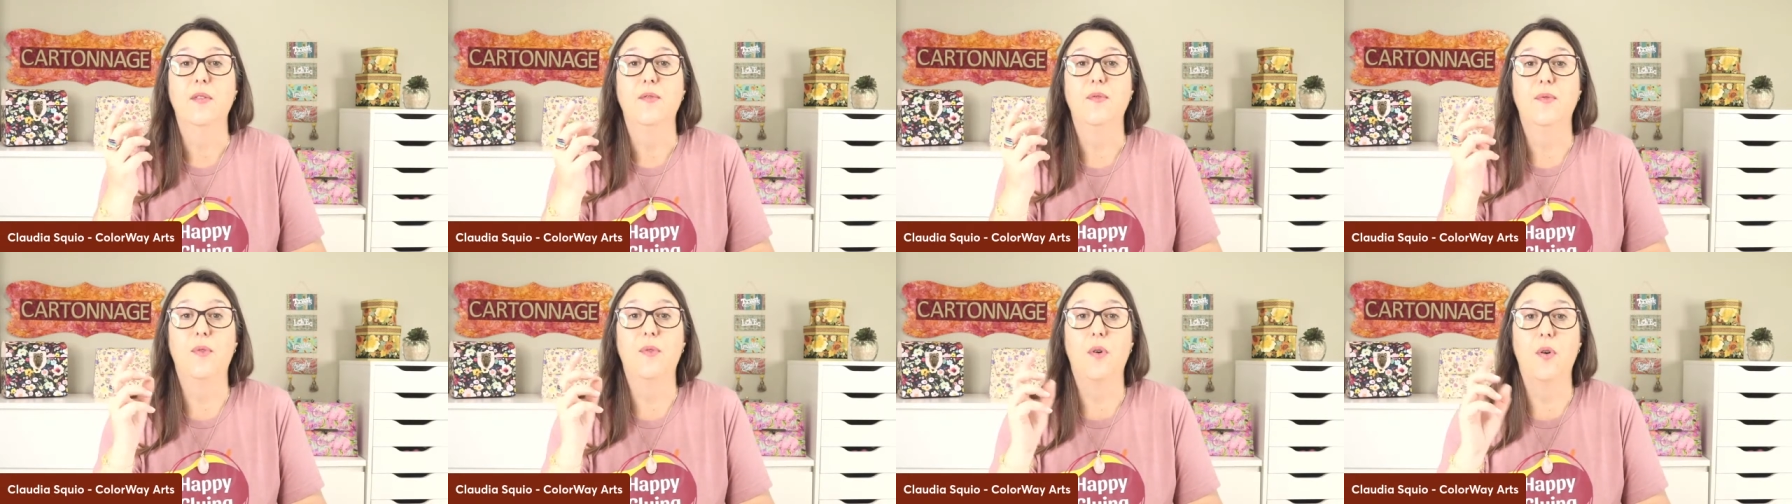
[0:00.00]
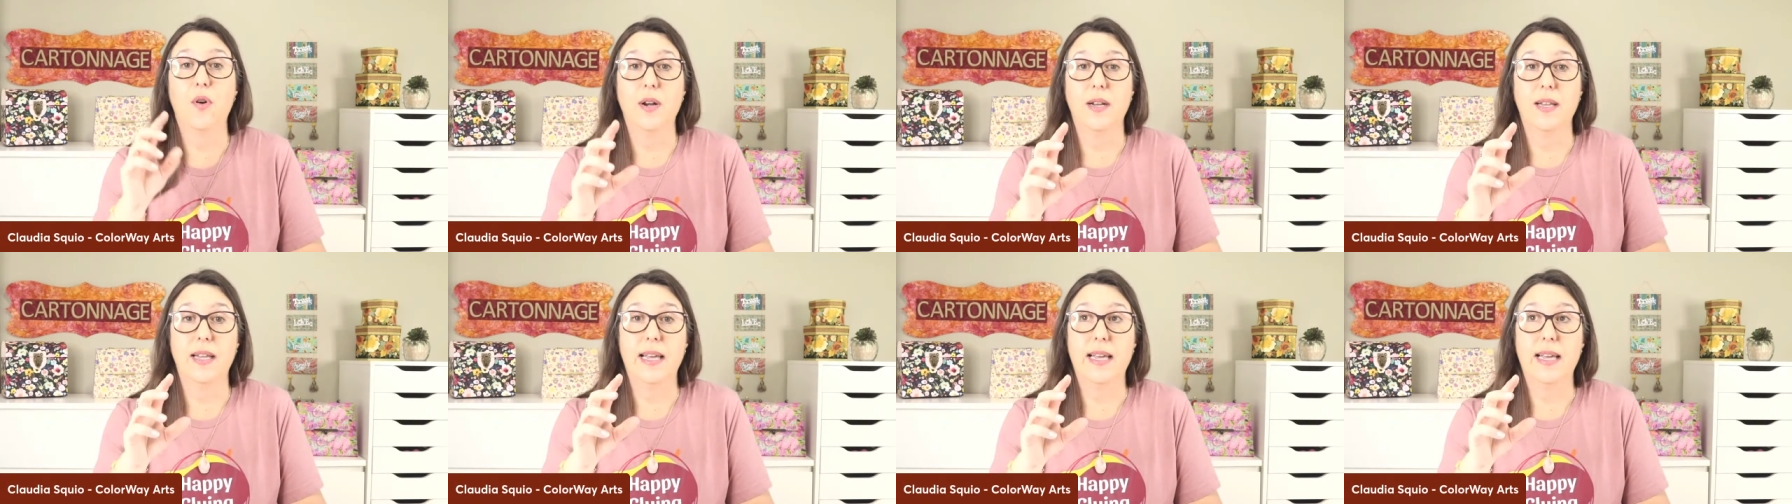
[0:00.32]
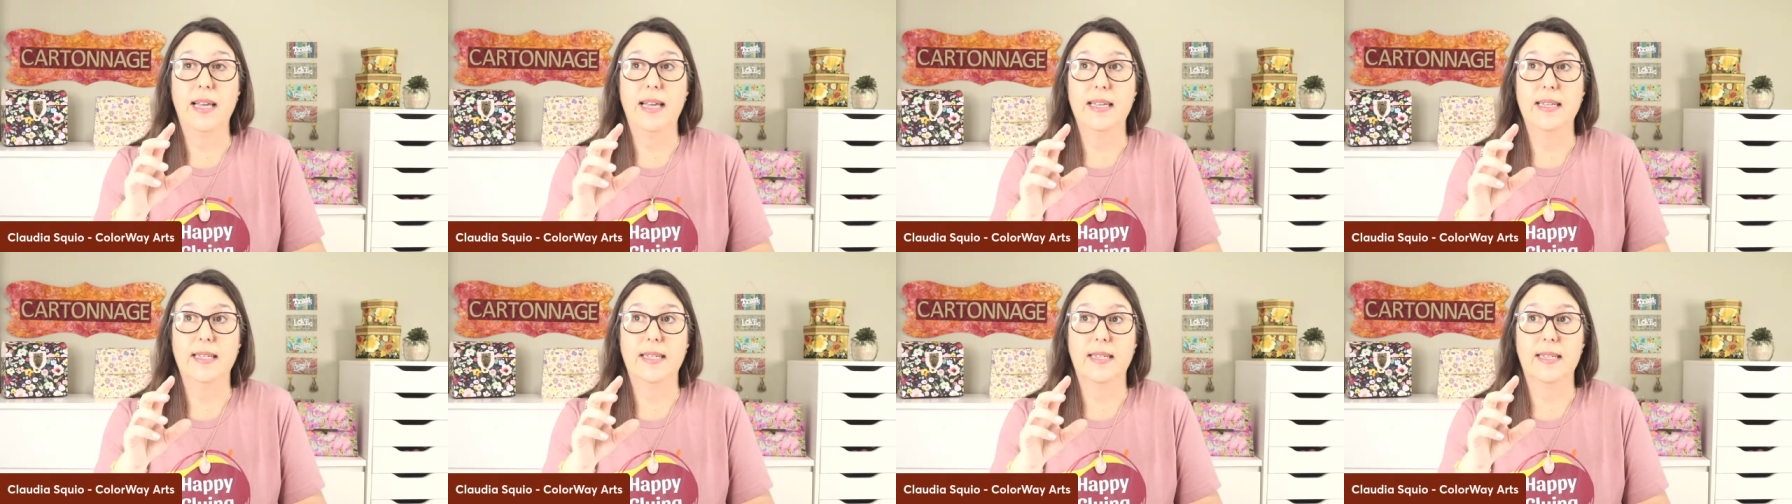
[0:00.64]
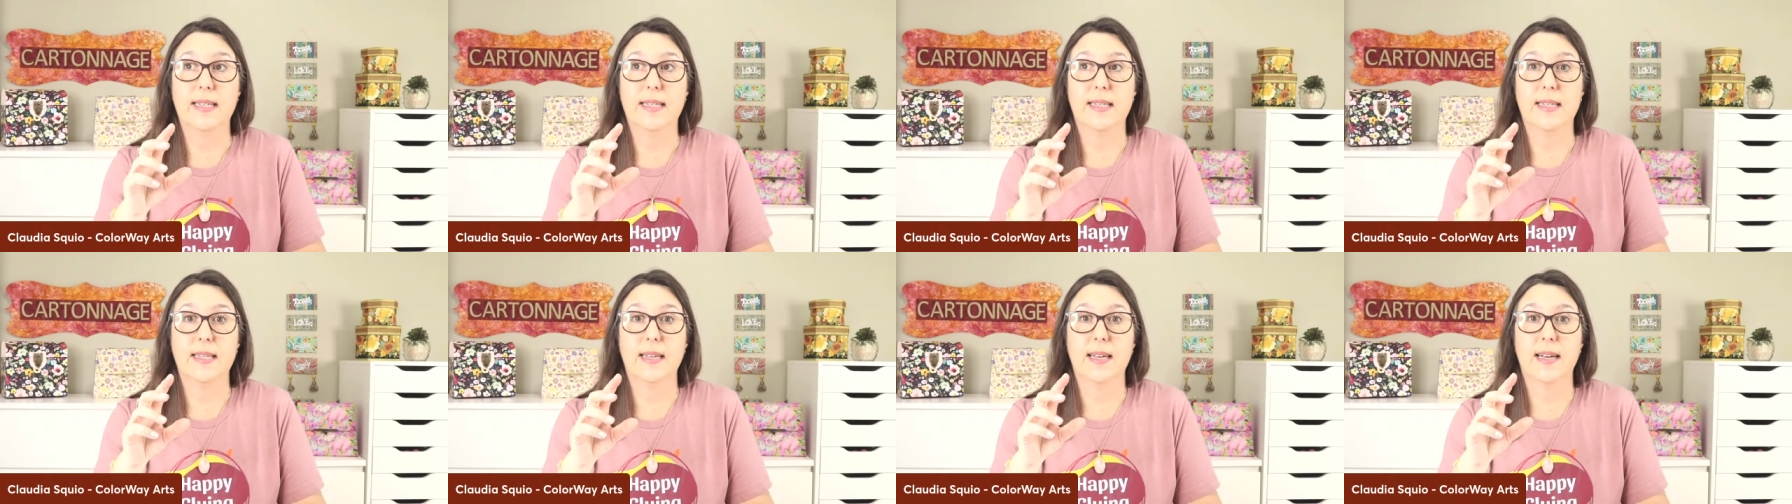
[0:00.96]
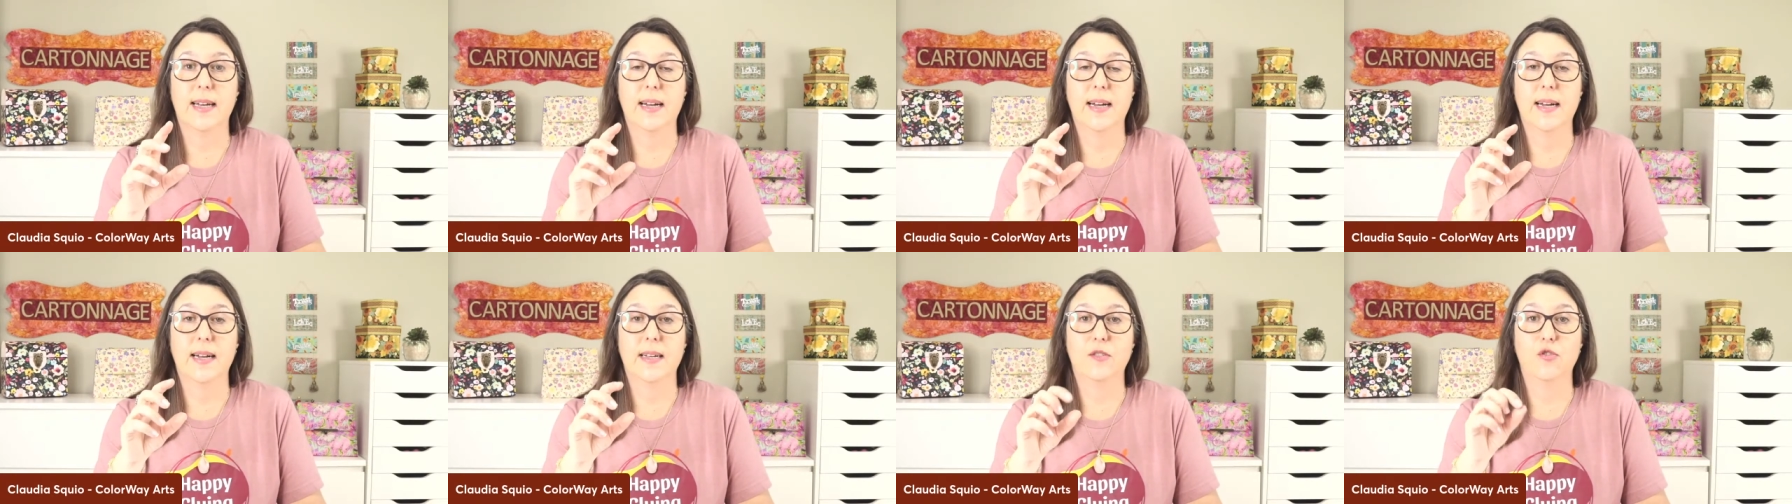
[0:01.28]
for this
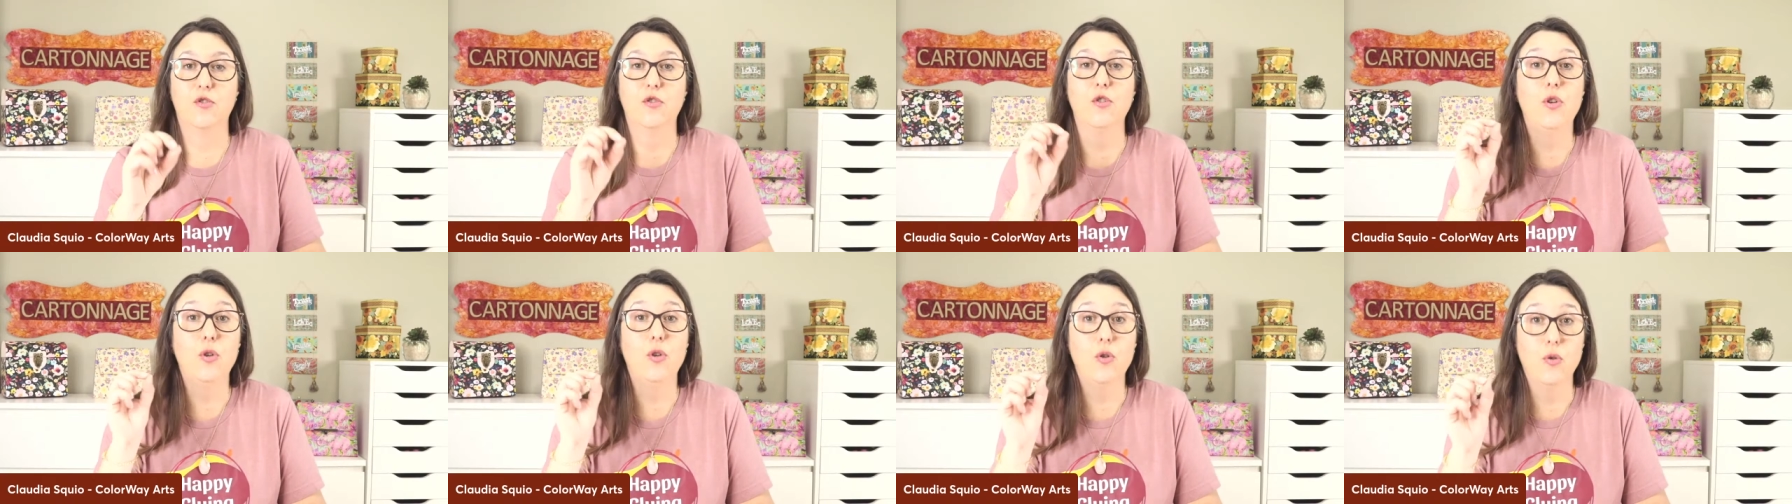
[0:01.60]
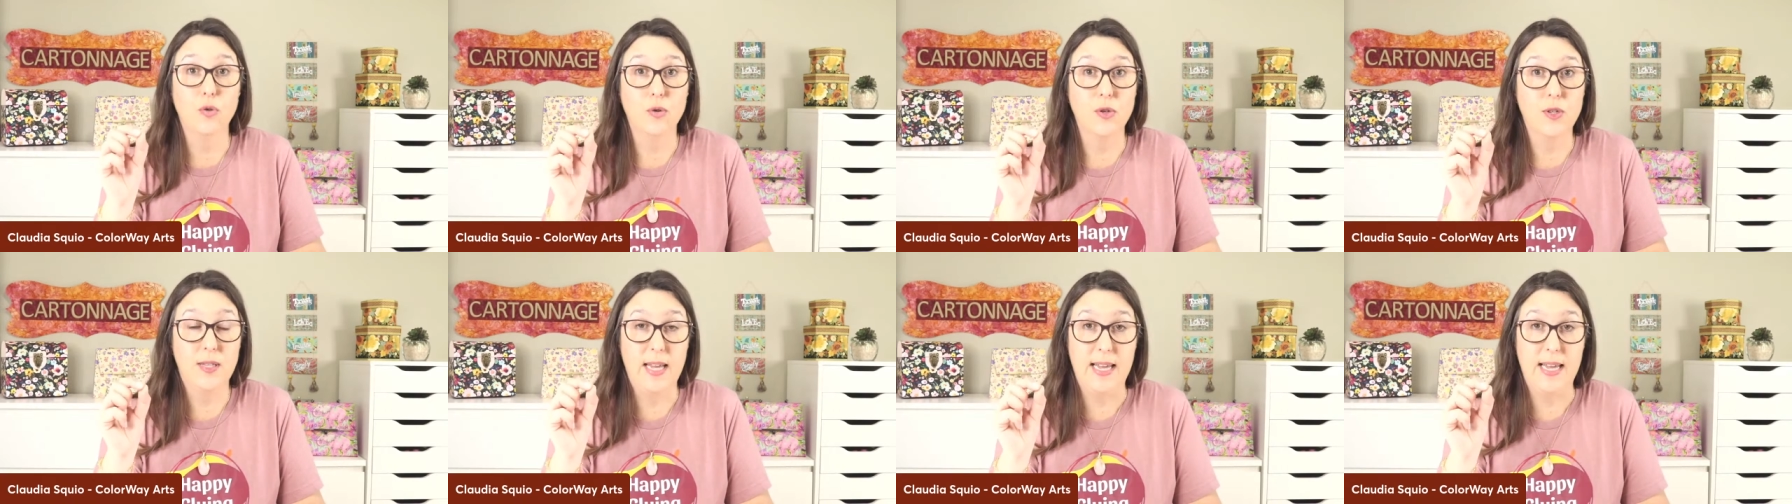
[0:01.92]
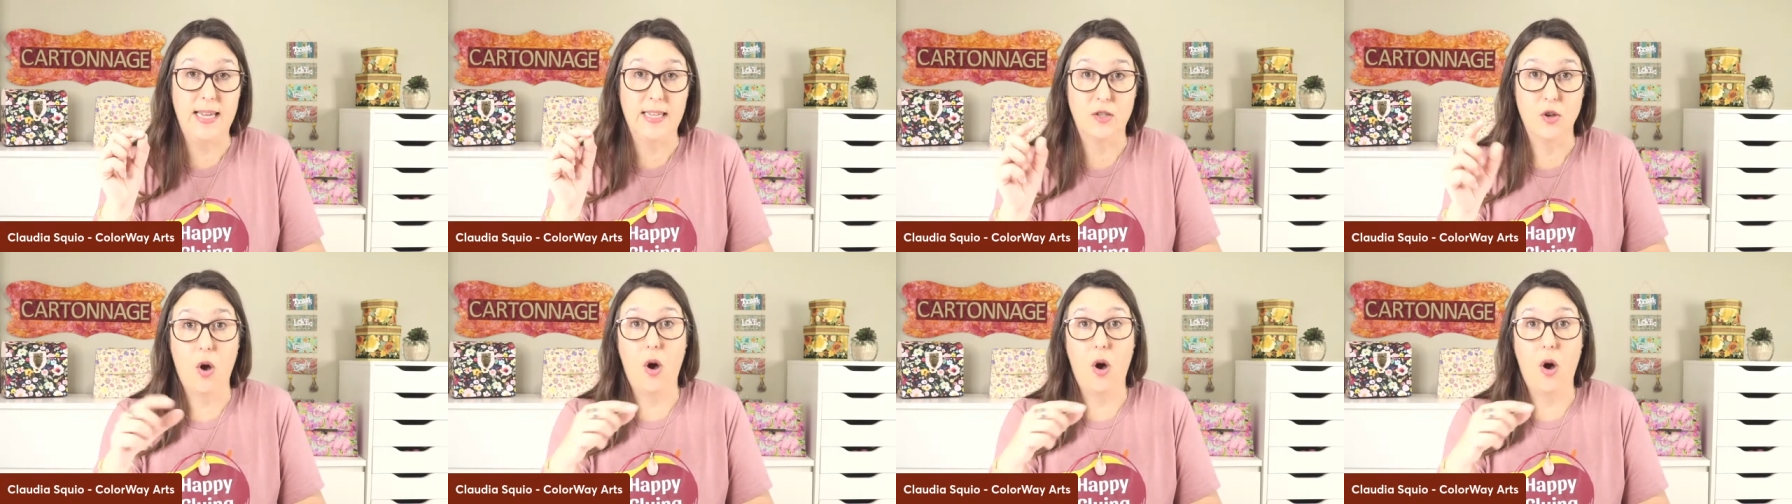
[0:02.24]
uh, to use this,